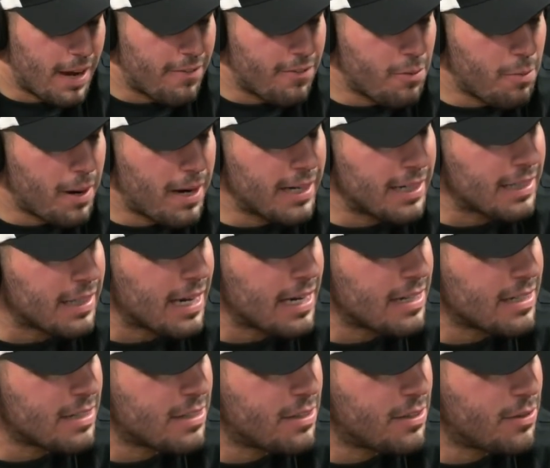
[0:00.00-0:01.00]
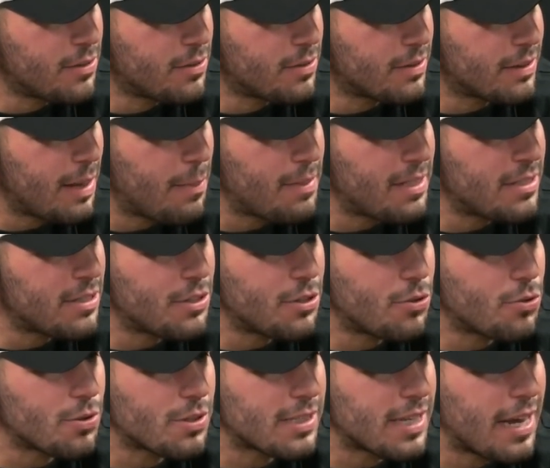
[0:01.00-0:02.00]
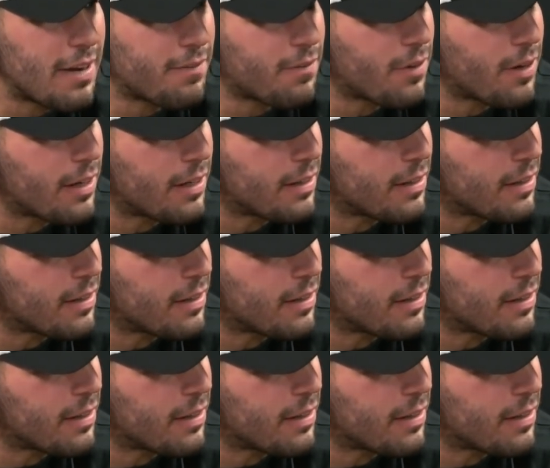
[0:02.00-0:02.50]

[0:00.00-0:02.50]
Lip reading: everybody likes you, that means you don't stand for